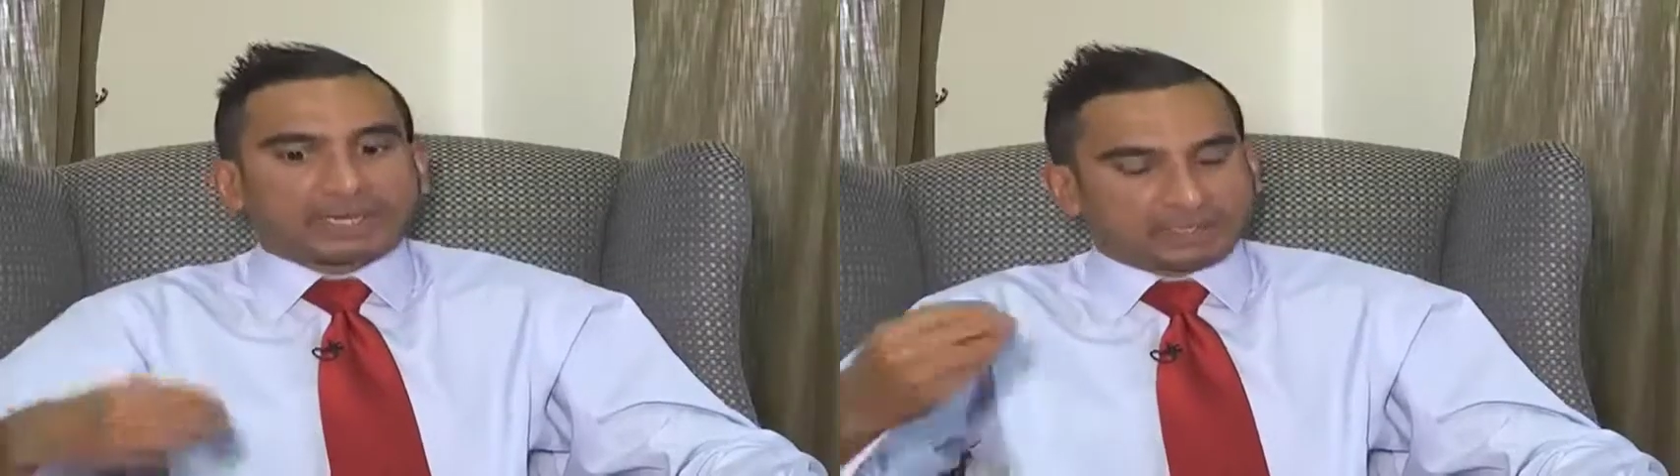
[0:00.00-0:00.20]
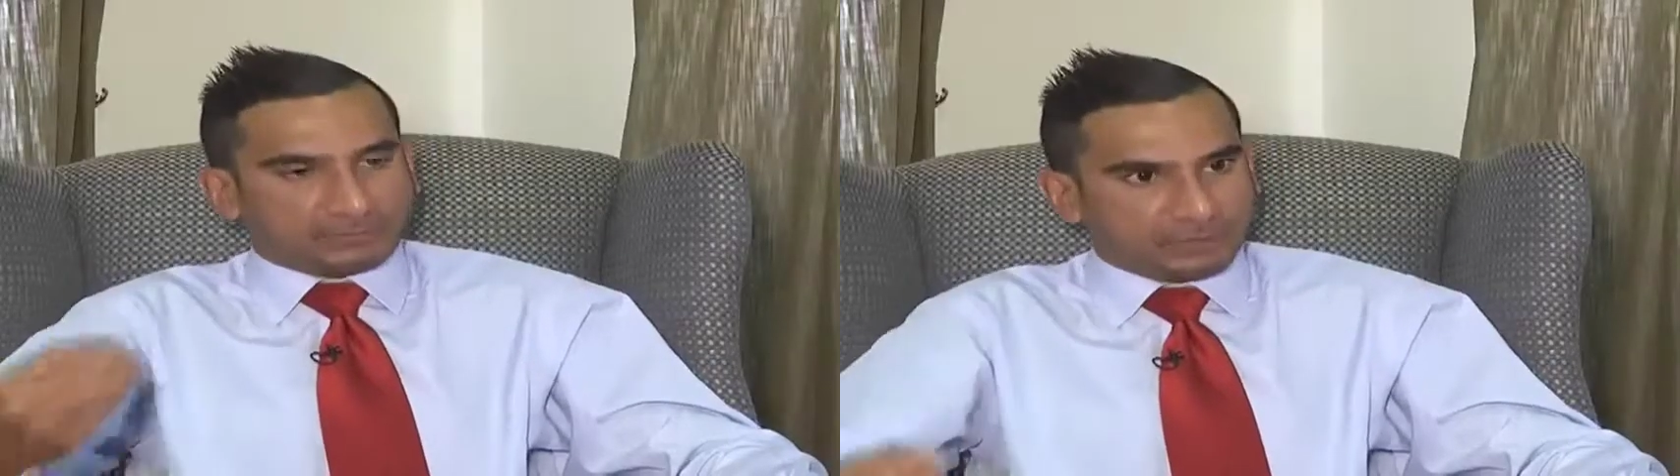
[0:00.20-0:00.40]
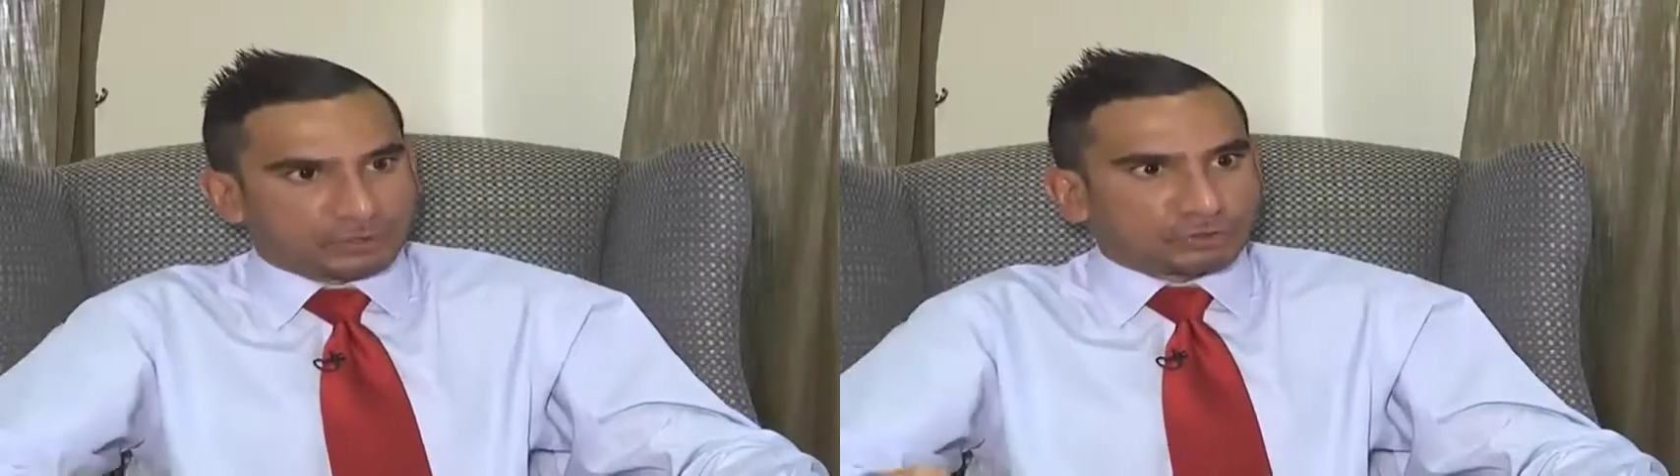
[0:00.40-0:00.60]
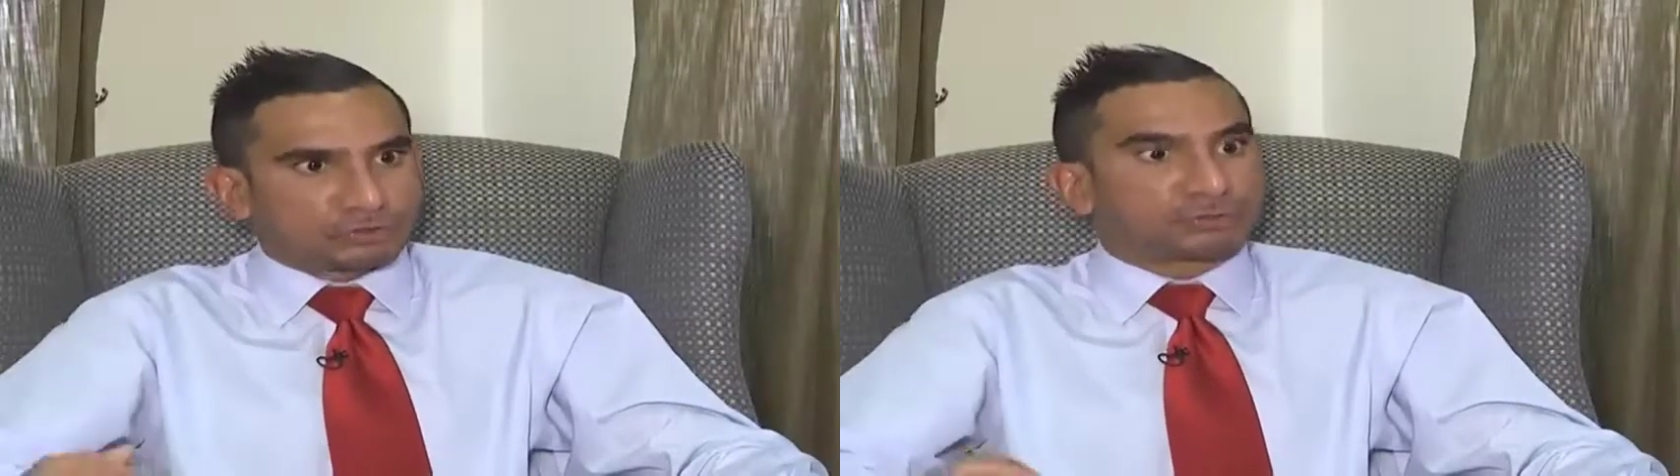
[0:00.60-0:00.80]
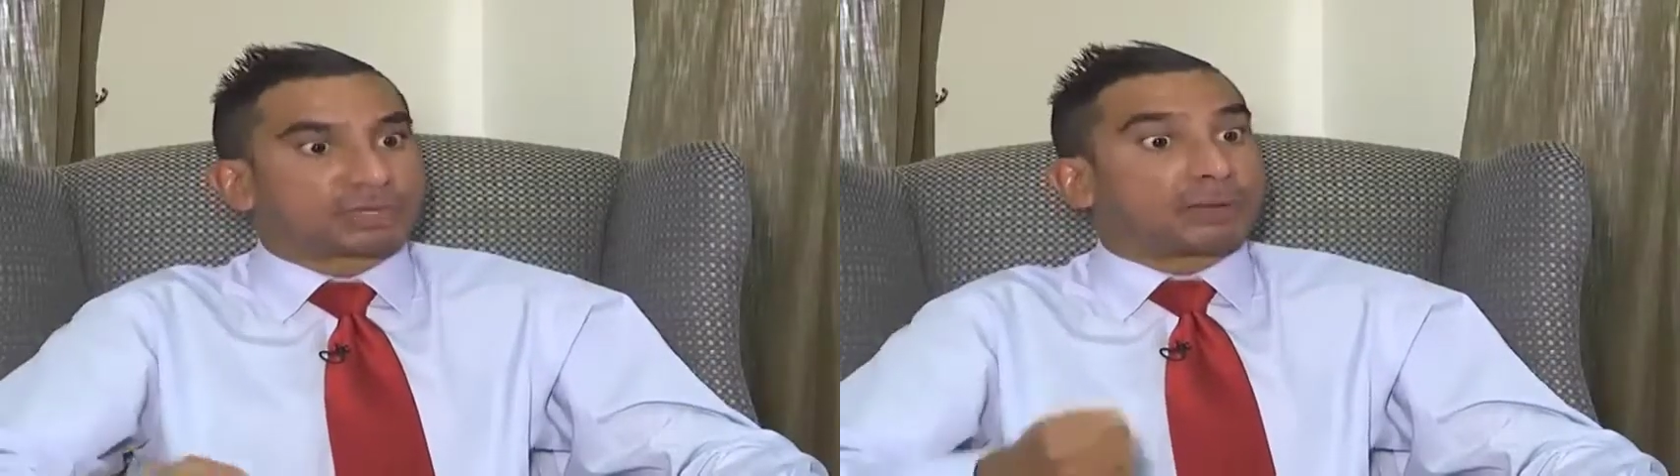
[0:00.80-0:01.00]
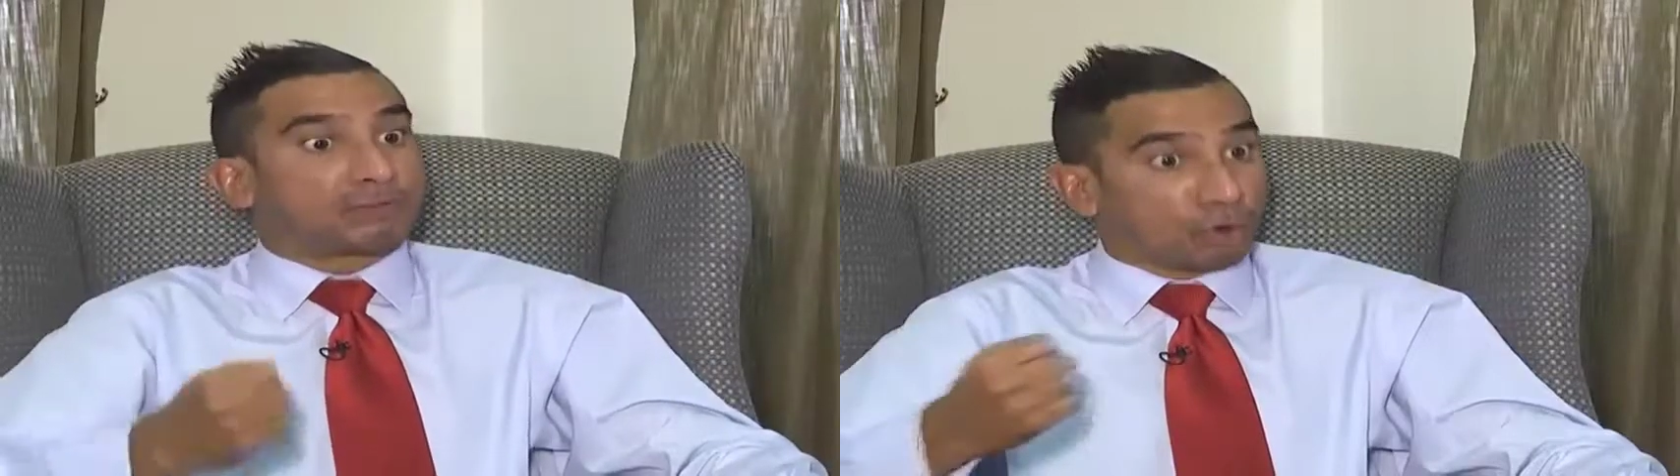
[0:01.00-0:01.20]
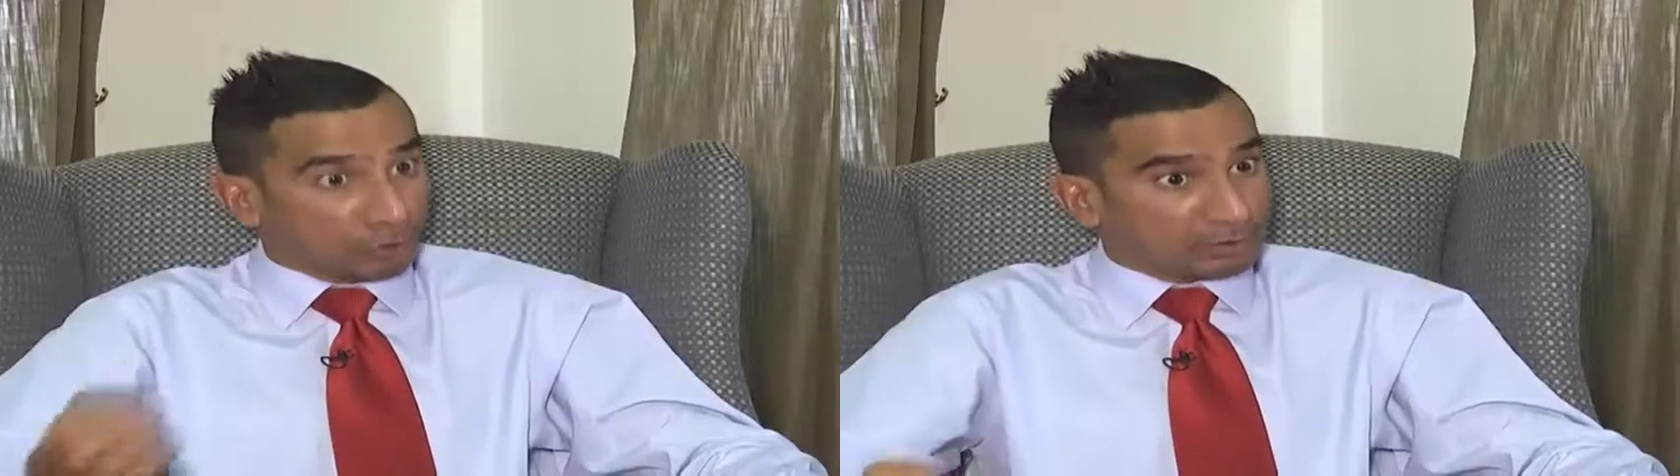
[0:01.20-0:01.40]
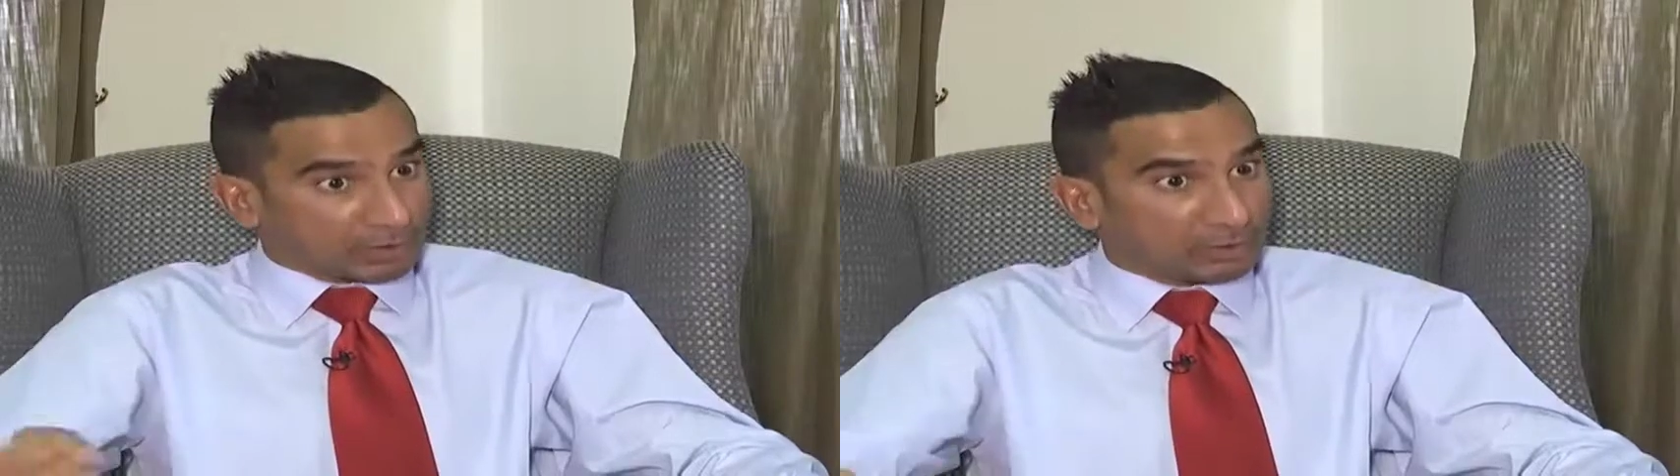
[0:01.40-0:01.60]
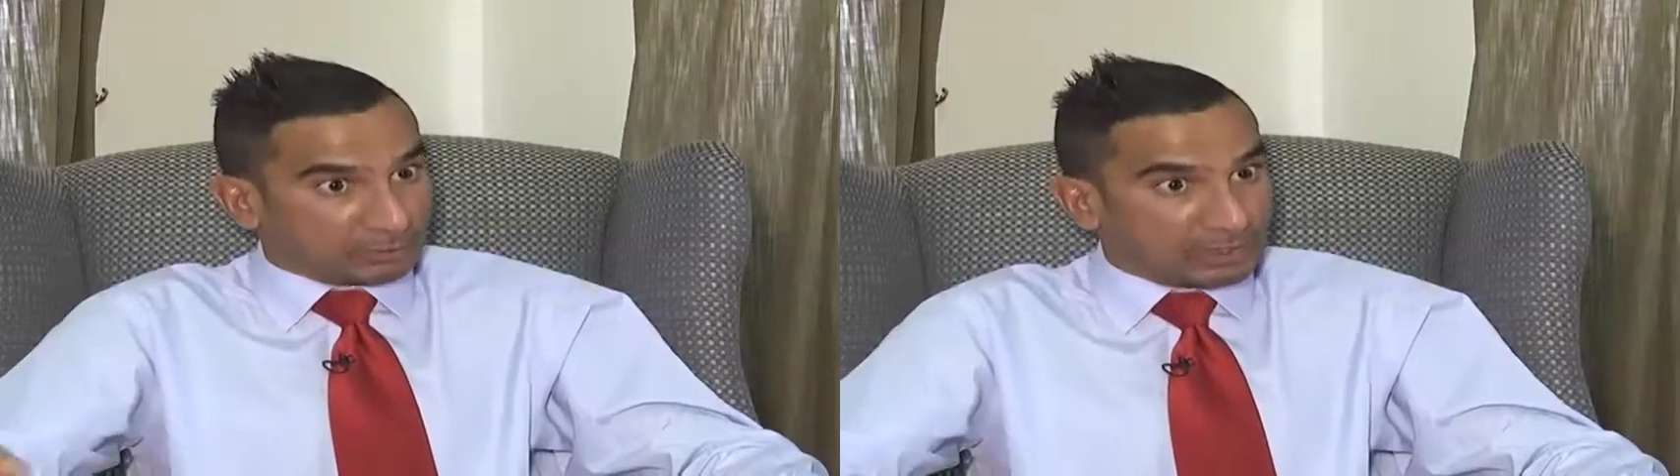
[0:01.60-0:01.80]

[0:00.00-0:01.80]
individuals to become content